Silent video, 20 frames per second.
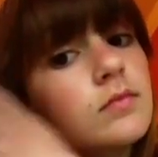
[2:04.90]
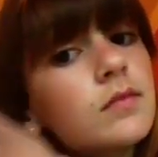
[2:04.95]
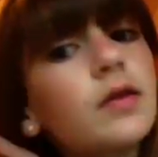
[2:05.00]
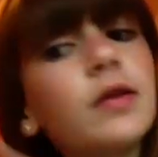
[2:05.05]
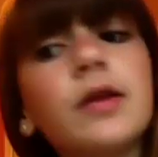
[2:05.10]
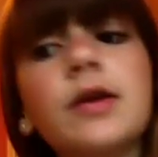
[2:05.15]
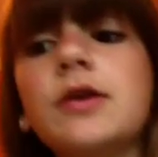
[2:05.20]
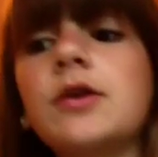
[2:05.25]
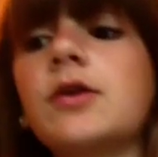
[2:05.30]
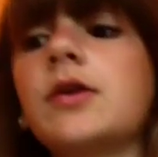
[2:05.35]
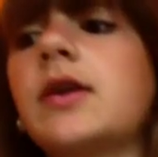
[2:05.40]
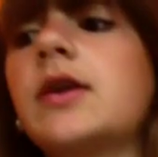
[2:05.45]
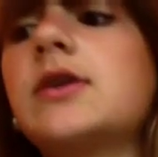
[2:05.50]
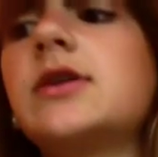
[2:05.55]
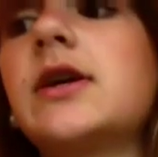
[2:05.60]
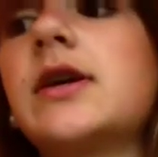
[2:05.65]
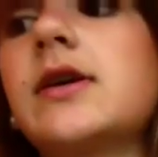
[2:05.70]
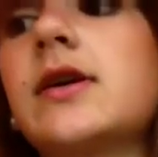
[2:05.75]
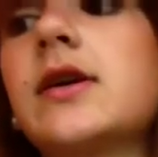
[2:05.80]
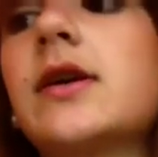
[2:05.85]
And then you're going to
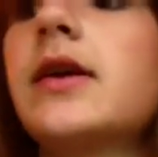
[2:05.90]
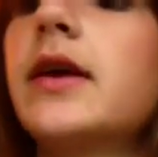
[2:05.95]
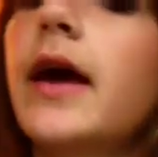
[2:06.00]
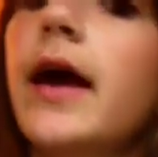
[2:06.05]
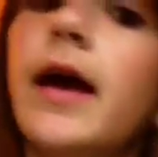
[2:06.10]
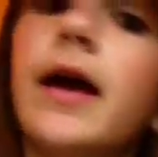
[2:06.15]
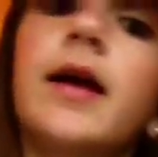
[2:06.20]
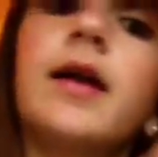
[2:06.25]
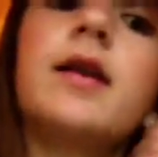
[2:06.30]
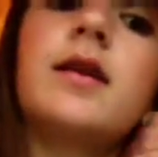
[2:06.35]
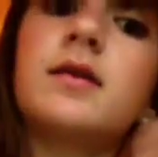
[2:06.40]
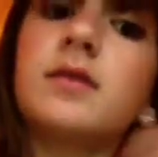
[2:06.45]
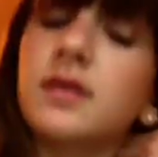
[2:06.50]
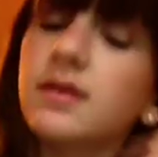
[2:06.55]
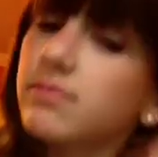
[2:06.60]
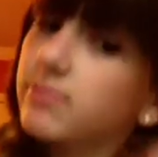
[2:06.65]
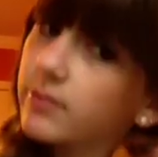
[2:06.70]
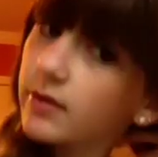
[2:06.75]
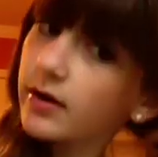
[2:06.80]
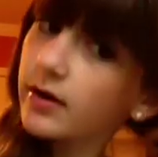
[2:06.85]
take it again and
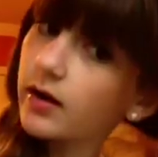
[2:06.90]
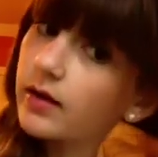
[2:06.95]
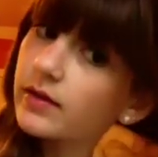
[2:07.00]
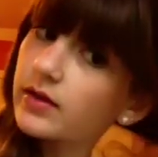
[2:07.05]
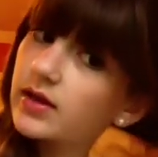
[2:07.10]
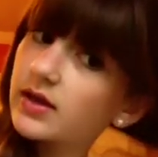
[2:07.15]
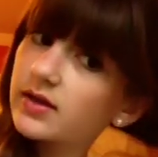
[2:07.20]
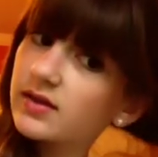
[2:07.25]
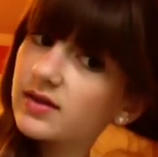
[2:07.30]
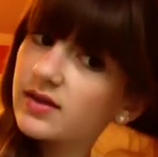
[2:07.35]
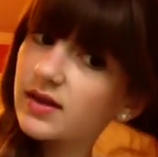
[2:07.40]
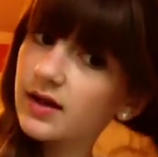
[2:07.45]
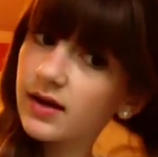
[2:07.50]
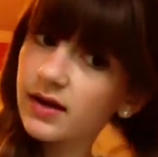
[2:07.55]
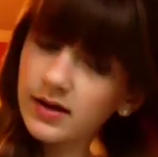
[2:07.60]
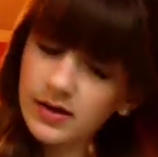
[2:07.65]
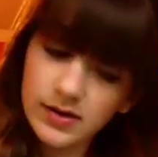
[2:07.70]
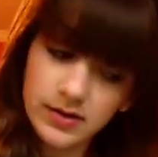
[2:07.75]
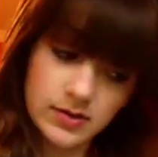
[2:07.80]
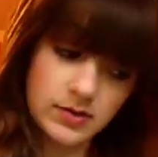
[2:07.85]
spray on the
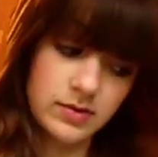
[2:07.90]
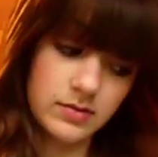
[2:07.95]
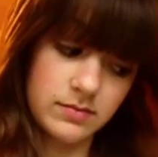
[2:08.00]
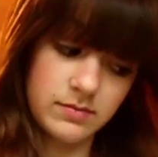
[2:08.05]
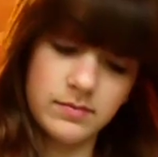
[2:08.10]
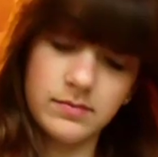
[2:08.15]
inside.